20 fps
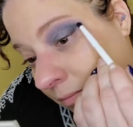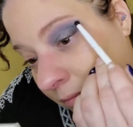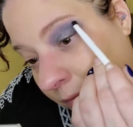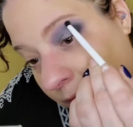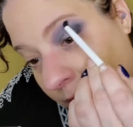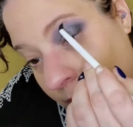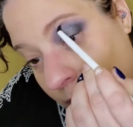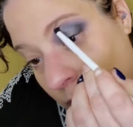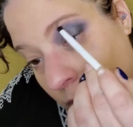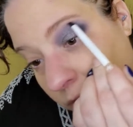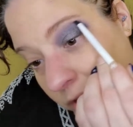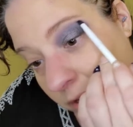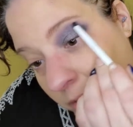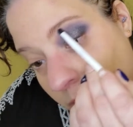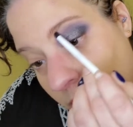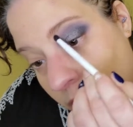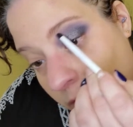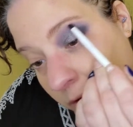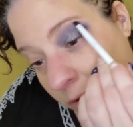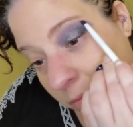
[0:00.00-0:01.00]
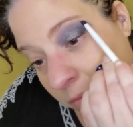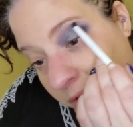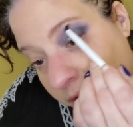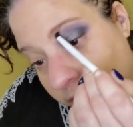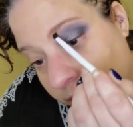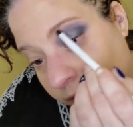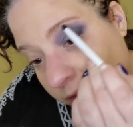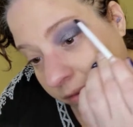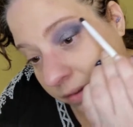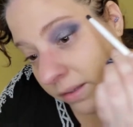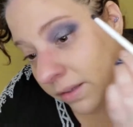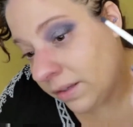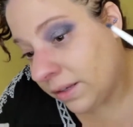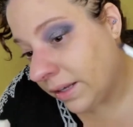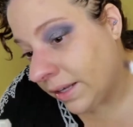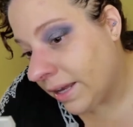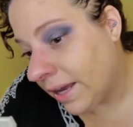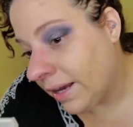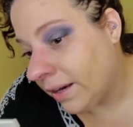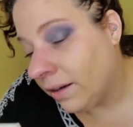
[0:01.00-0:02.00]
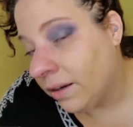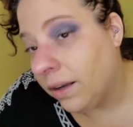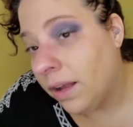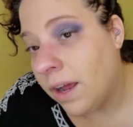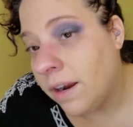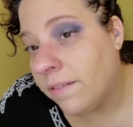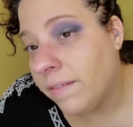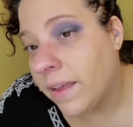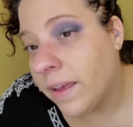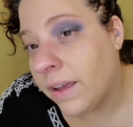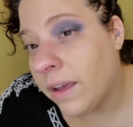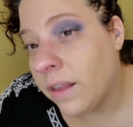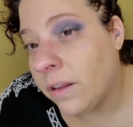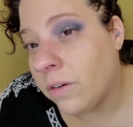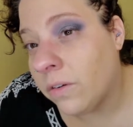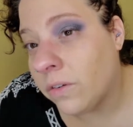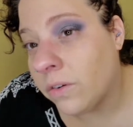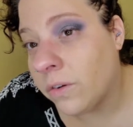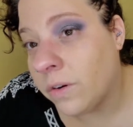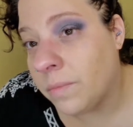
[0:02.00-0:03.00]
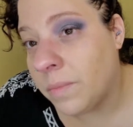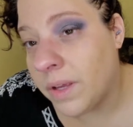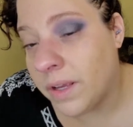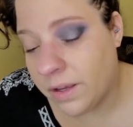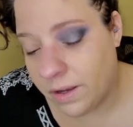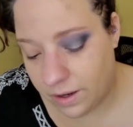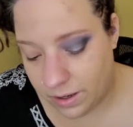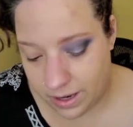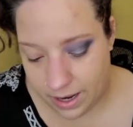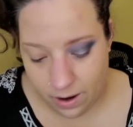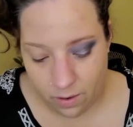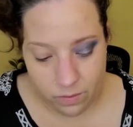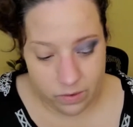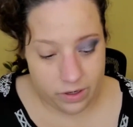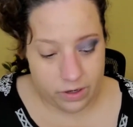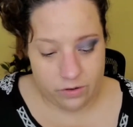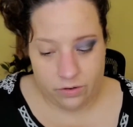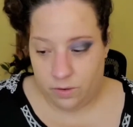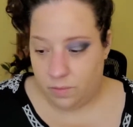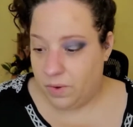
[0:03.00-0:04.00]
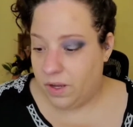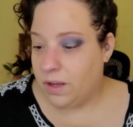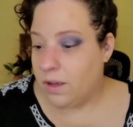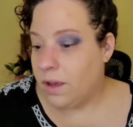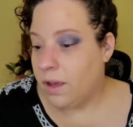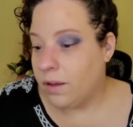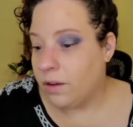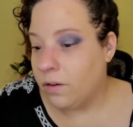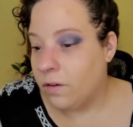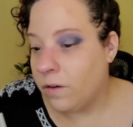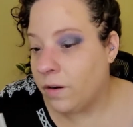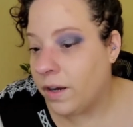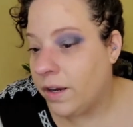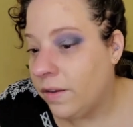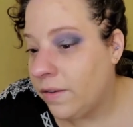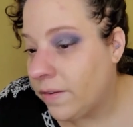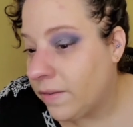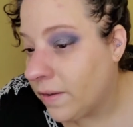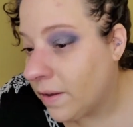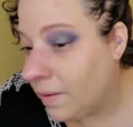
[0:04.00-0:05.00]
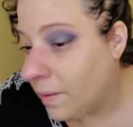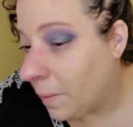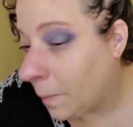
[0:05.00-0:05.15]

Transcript: But we'll keep going because, again, a lot of that color is going to be cut out when I do my cut crease.